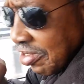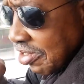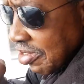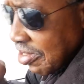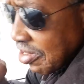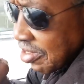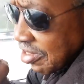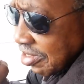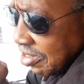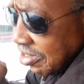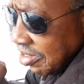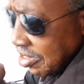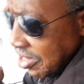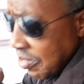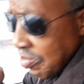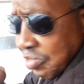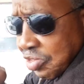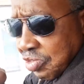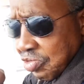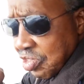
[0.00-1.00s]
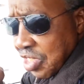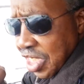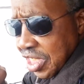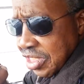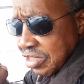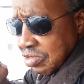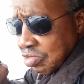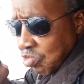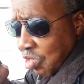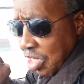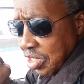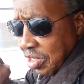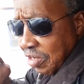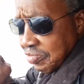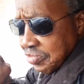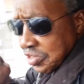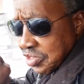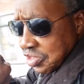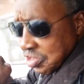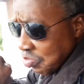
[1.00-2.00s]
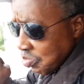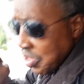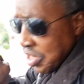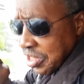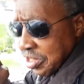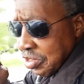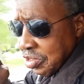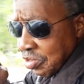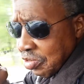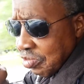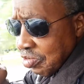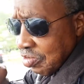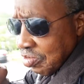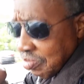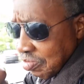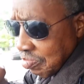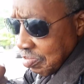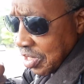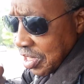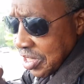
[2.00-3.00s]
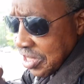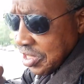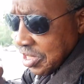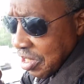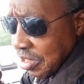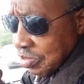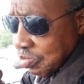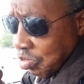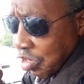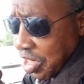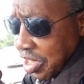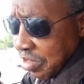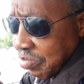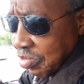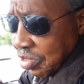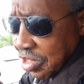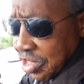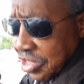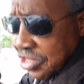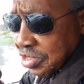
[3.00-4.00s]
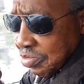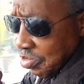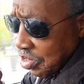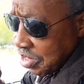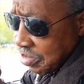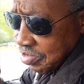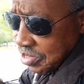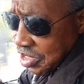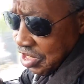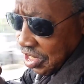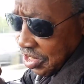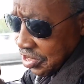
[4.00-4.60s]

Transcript: He would do that quite often, so we didn't know many times where he was or what he was going to do.